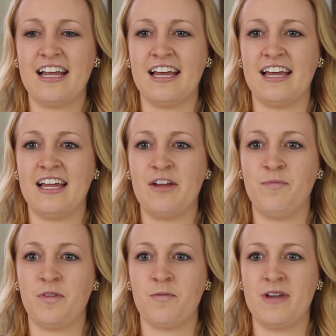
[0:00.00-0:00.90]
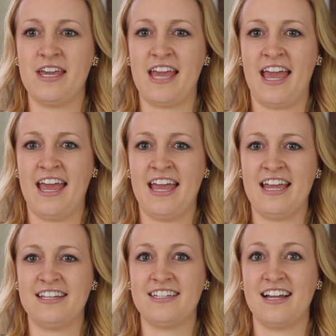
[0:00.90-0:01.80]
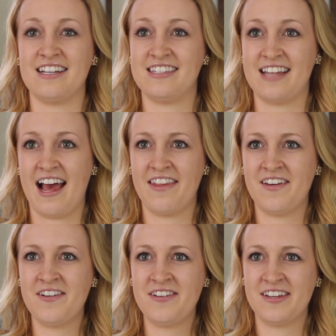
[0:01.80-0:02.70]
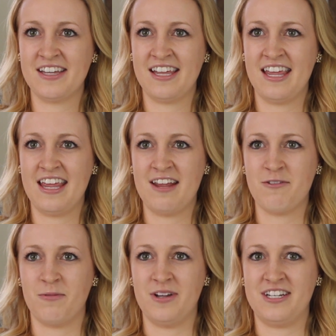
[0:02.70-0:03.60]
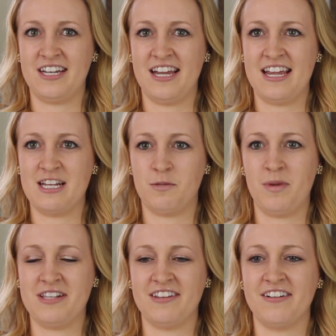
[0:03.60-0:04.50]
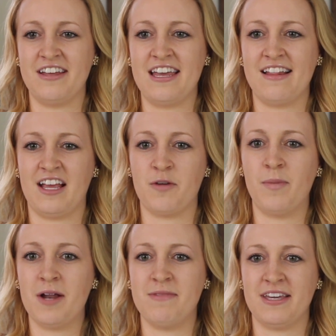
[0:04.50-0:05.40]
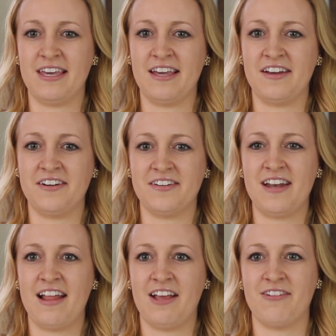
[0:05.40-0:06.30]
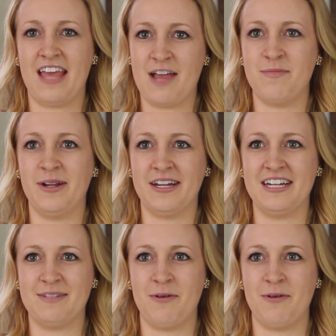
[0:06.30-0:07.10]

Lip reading: We ate asado, which is basically like a barbecue, not like with hamburgers,